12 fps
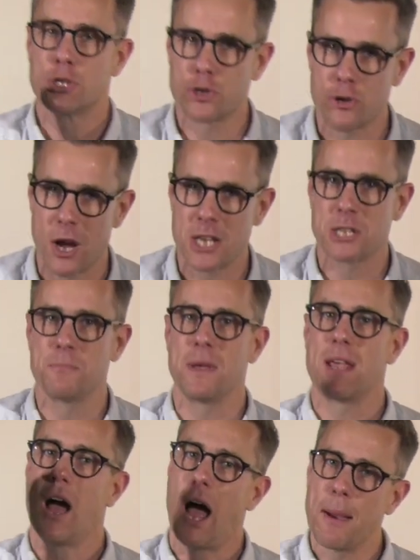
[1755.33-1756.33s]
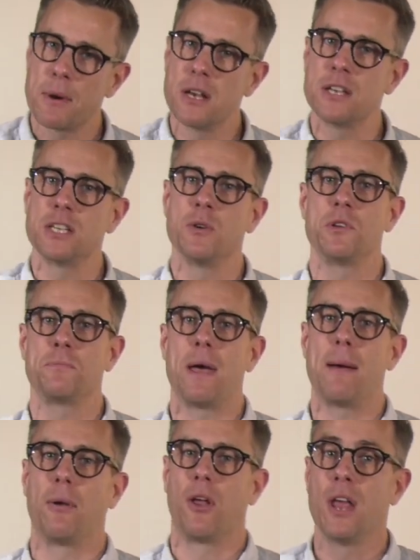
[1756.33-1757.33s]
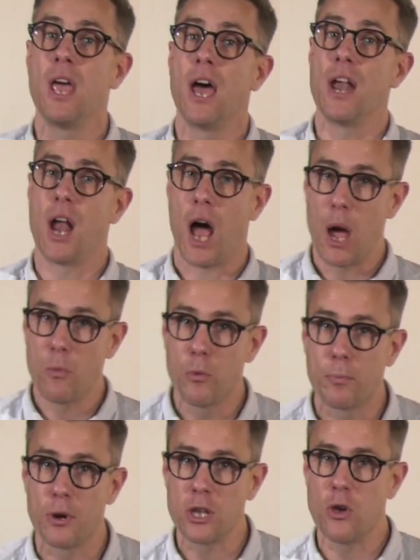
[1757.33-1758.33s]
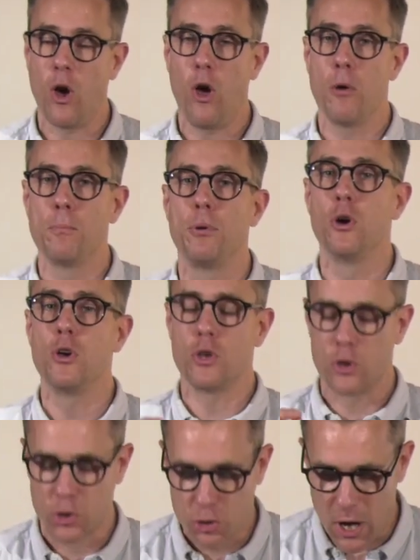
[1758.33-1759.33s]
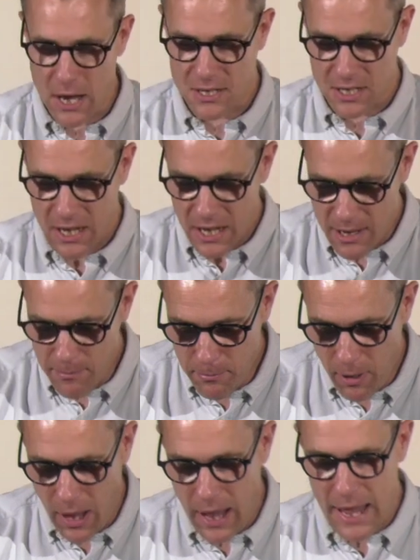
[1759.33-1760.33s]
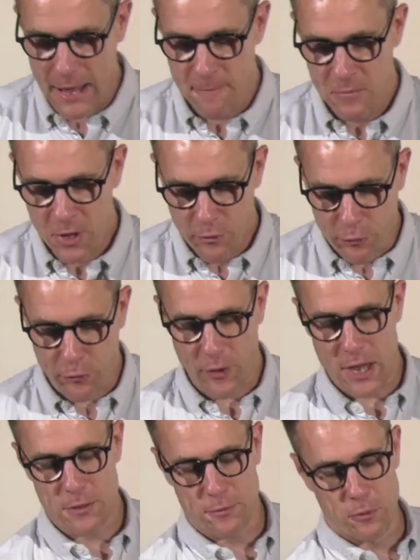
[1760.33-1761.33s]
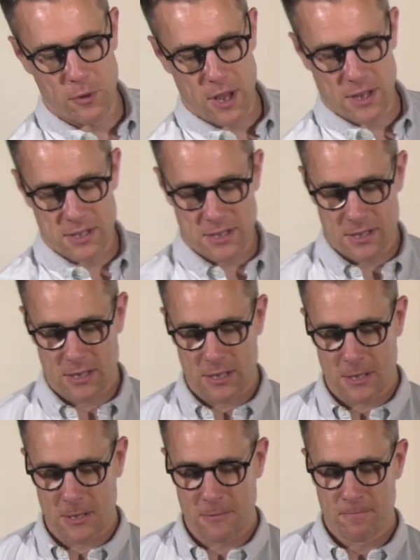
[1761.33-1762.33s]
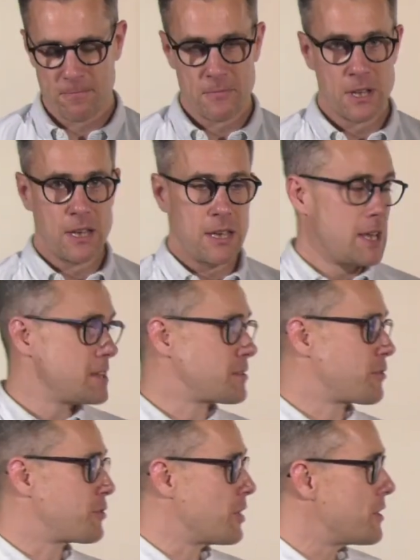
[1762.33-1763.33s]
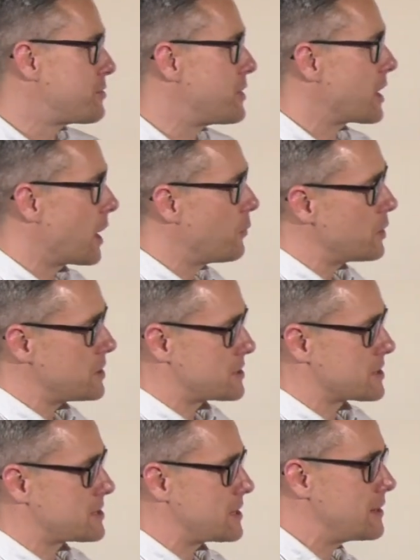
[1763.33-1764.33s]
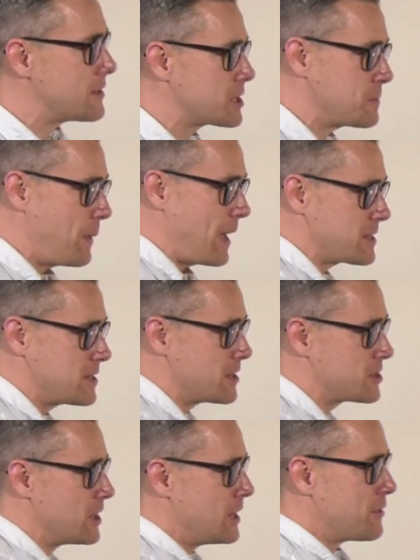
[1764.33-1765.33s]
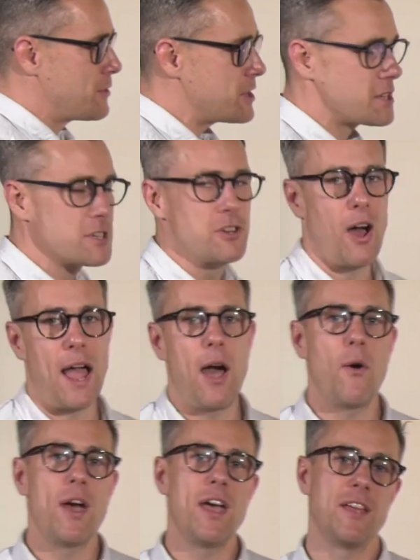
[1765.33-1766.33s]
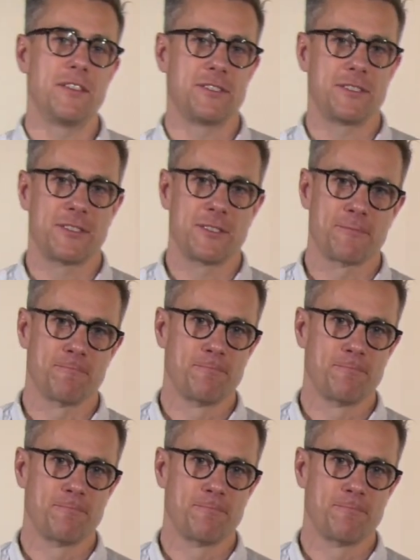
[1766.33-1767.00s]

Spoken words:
trust me, I'm going to deal with Babylon and I will bring you home. Put your trust in my faithfulness. Here's the third thing I want you to see in this passage. This is not how it ends.